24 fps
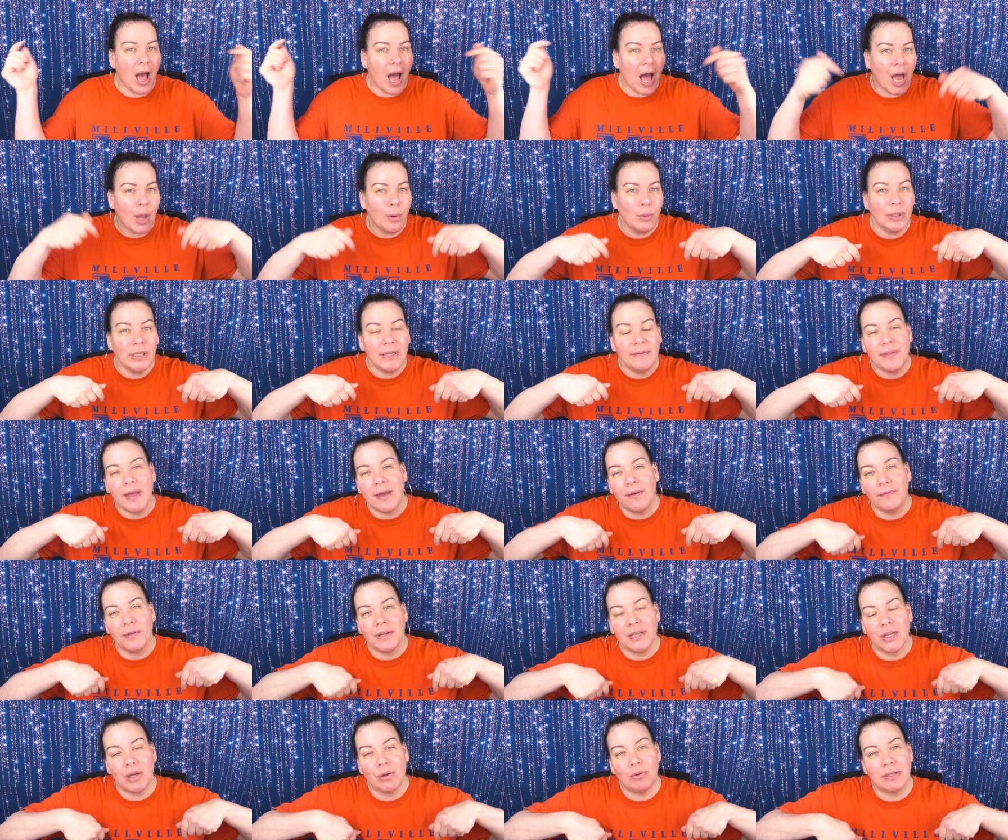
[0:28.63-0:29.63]
I will leave that
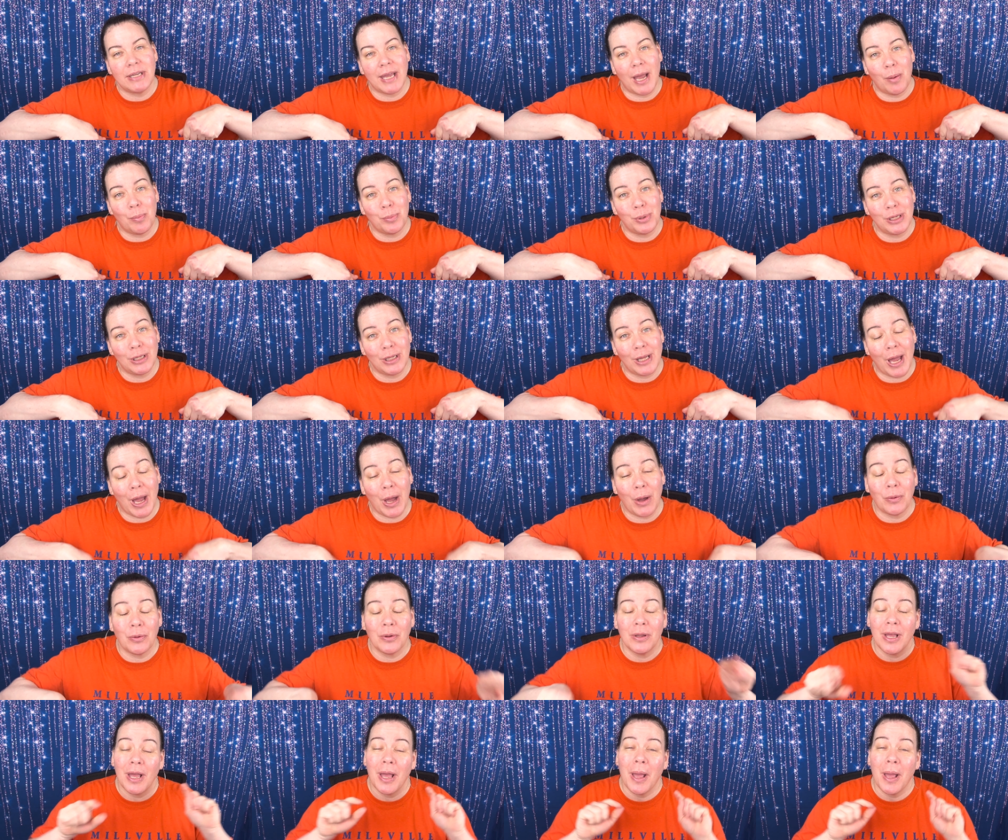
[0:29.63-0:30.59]
video down below.